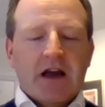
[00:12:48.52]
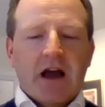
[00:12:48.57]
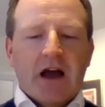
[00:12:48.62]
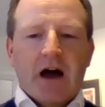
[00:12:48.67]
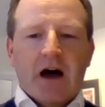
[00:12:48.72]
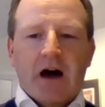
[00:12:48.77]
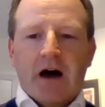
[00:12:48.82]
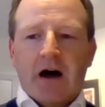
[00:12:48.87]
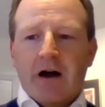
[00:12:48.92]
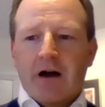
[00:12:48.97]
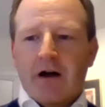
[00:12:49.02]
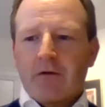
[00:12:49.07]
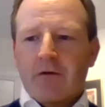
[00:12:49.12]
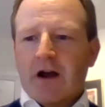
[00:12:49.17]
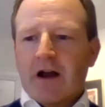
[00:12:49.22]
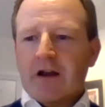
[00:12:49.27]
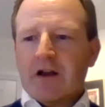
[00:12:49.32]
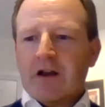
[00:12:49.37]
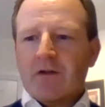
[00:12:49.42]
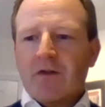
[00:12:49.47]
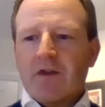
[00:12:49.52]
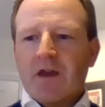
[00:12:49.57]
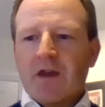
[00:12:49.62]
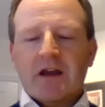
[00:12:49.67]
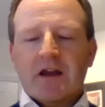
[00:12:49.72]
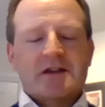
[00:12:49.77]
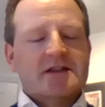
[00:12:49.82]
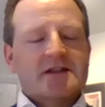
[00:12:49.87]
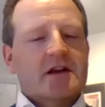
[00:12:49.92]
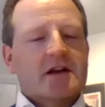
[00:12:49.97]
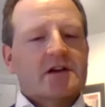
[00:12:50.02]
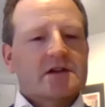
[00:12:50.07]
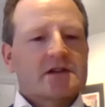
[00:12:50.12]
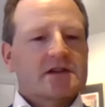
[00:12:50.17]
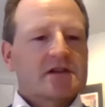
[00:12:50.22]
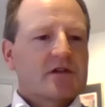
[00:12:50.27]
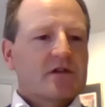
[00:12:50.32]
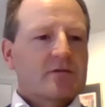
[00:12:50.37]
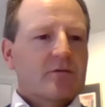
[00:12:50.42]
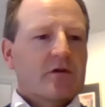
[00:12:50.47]
Or I can think as a
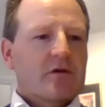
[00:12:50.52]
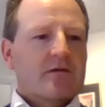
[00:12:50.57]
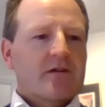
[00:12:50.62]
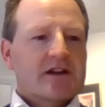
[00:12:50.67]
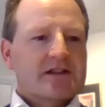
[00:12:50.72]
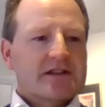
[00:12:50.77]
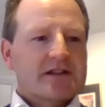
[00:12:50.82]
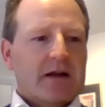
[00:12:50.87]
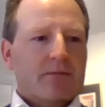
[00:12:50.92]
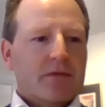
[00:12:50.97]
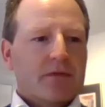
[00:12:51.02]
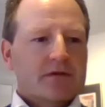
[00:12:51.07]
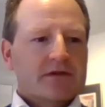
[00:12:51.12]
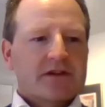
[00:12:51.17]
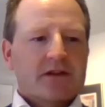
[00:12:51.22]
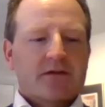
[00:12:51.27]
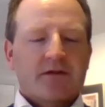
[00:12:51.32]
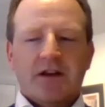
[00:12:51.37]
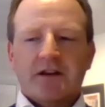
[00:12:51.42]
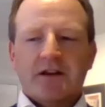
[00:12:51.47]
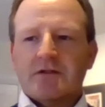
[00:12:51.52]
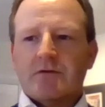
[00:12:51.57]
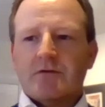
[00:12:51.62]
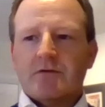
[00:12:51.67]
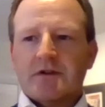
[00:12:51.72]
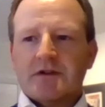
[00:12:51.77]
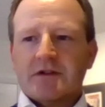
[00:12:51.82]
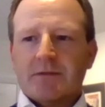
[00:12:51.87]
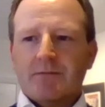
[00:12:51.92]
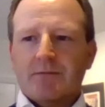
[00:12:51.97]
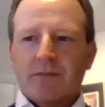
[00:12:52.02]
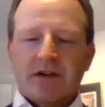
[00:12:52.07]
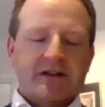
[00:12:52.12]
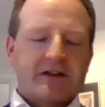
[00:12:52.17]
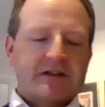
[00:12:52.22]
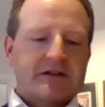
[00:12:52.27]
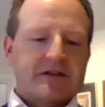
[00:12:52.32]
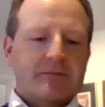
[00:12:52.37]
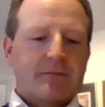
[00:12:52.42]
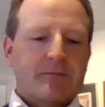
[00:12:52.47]
consumer of examples of it, or as a
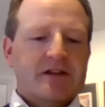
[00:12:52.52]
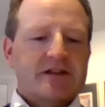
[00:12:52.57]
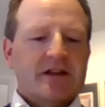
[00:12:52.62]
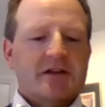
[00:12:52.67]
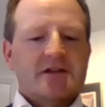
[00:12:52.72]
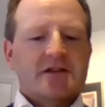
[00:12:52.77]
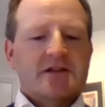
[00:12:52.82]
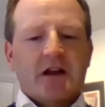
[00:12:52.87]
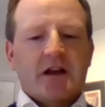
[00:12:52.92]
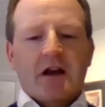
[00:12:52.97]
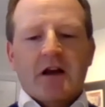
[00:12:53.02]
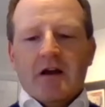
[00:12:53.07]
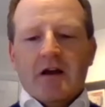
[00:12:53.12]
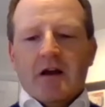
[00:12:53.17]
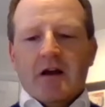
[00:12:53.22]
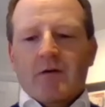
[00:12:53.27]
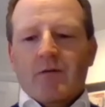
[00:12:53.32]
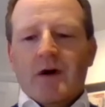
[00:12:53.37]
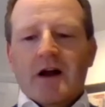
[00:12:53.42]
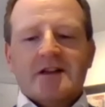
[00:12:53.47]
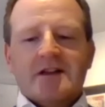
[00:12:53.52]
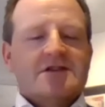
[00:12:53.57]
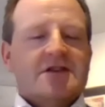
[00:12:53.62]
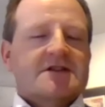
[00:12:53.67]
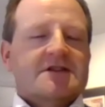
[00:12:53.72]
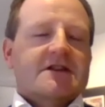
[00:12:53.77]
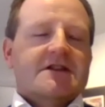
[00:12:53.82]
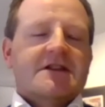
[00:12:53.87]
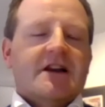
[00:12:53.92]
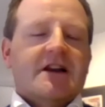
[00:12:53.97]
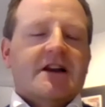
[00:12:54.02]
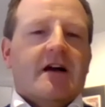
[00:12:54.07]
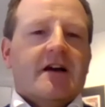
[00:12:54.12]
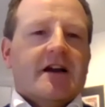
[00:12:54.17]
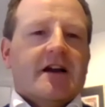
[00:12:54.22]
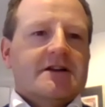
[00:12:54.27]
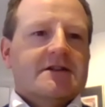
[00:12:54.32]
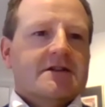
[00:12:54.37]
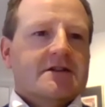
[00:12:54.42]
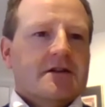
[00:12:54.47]
business to business, where it's just a
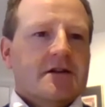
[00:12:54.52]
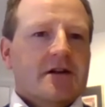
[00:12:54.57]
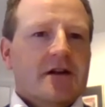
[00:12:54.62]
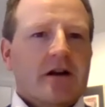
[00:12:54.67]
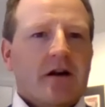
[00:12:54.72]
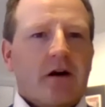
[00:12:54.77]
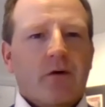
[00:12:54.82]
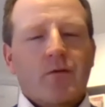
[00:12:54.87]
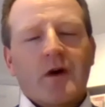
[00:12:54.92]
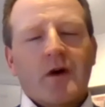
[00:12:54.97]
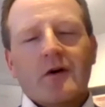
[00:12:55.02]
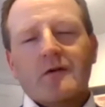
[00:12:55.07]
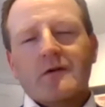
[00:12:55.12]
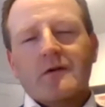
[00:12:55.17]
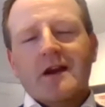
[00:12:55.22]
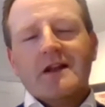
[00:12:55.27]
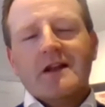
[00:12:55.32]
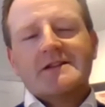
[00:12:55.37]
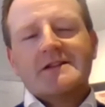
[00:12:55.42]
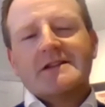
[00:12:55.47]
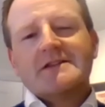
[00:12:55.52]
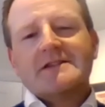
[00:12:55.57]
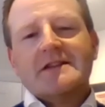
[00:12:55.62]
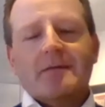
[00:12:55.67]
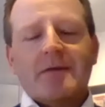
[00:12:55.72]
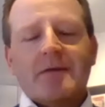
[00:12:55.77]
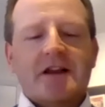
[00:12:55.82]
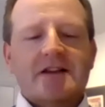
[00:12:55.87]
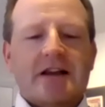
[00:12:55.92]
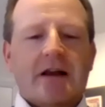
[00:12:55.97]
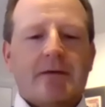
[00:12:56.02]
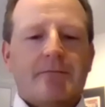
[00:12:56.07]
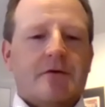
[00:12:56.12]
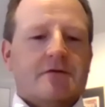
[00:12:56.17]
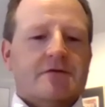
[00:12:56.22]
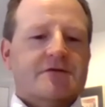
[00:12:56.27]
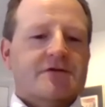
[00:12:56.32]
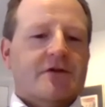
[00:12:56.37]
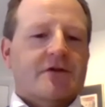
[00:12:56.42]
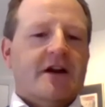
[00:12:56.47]
delight. And it's the same
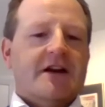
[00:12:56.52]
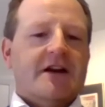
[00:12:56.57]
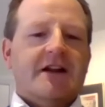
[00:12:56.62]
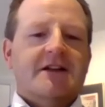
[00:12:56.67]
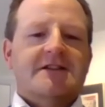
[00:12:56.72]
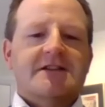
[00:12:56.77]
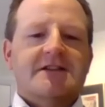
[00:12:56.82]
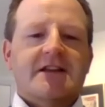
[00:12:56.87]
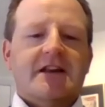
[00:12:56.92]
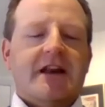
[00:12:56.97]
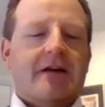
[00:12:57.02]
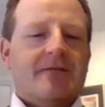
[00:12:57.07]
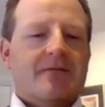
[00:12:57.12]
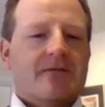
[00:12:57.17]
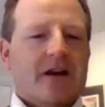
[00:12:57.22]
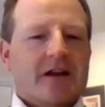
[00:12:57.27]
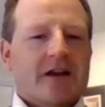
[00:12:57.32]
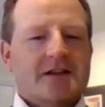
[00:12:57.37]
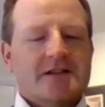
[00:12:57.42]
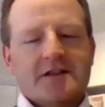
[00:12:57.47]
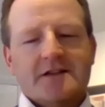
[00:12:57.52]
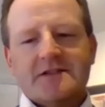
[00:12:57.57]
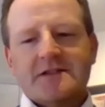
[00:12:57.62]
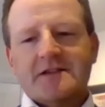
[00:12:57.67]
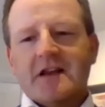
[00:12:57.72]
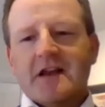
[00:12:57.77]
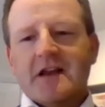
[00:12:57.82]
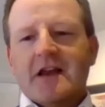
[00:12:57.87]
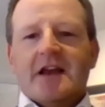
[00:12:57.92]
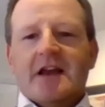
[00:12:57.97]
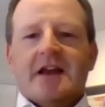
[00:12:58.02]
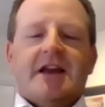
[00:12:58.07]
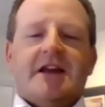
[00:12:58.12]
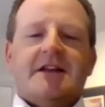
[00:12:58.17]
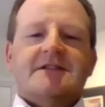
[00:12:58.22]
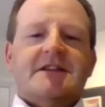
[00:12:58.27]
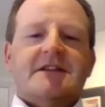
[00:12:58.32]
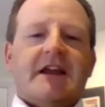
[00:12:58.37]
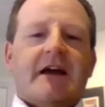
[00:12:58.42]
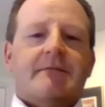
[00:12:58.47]
examples, right? It's the Netflixes,
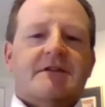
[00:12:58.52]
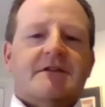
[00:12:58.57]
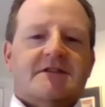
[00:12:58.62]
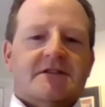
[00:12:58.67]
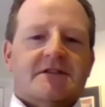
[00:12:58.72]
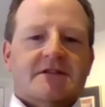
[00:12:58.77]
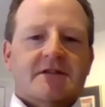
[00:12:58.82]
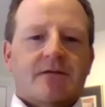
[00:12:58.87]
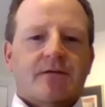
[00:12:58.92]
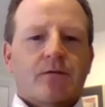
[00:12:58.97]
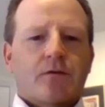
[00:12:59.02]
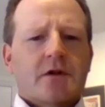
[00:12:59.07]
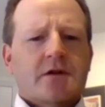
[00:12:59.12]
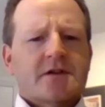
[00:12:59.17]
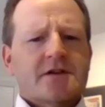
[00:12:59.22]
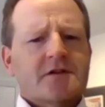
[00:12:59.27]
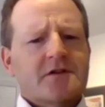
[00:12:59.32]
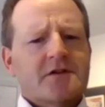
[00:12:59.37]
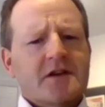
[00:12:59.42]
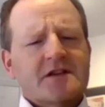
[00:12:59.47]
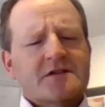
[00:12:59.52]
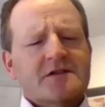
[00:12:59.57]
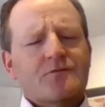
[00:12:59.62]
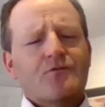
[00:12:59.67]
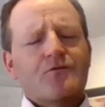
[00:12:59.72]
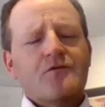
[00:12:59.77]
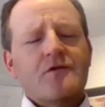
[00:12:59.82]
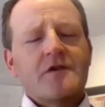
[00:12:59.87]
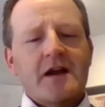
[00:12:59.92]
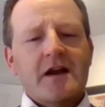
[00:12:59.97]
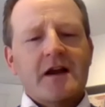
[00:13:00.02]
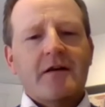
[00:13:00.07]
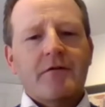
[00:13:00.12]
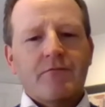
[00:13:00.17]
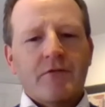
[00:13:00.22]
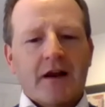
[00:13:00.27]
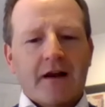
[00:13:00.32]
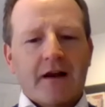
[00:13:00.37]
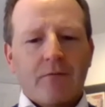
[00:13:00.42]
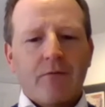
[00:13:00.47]
it's the Amazons of the world who do this really,
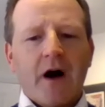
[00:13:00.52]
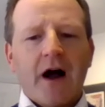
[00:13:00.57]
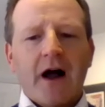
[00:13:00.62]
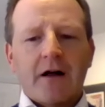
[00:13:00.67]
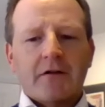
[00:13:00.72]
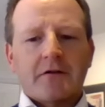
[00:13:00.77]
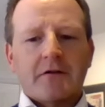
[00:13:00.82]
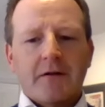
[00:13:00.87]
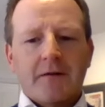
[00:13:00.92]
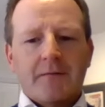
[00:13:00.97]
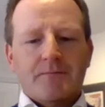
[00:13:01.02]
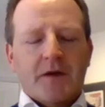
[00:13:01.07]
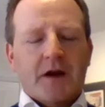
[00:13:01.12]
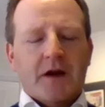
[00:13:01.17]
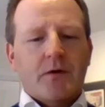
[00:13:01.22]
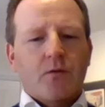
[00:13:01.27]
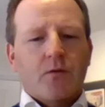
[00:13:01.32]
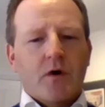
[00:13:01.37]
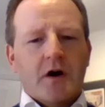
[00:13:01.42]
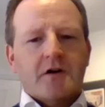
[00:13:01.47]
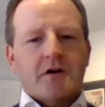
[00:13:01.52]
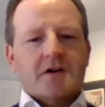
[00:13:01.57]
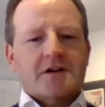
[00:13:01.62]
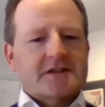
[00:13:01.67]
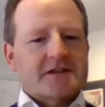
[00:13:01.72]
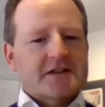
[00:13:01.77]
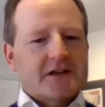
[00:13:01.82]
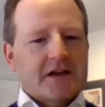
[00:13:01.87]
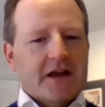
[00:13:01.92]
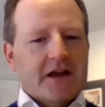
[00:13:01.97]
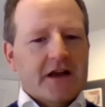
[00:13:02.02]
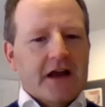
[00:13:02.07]
really well, and it works.